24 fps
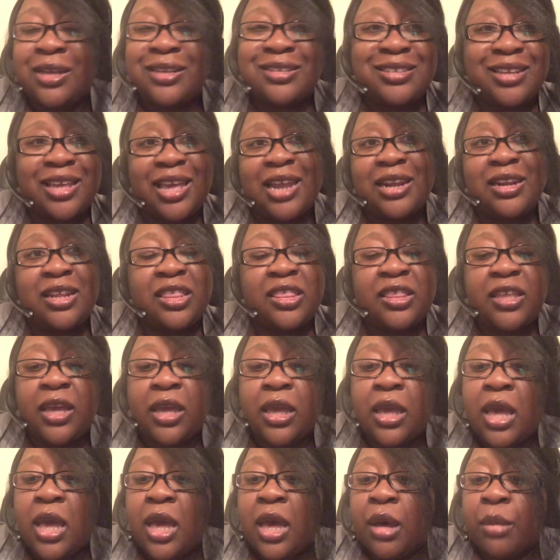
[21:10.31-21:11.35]
to
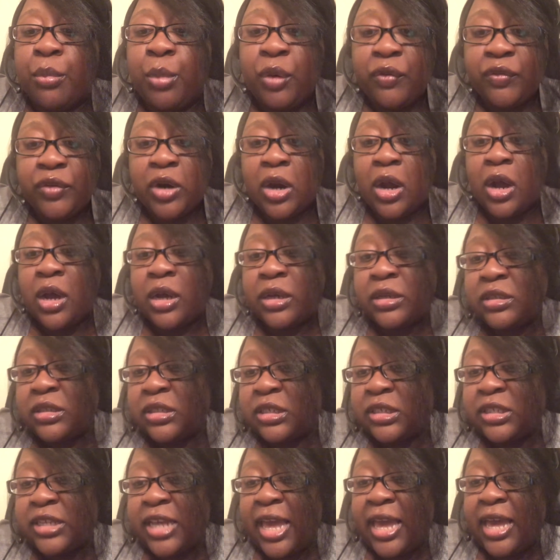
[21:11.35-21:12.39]
anything. Moving on
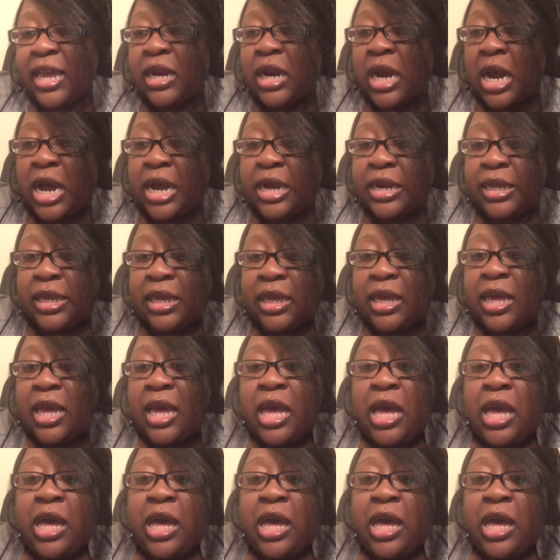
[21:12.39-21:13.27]
to Tay and Hottie.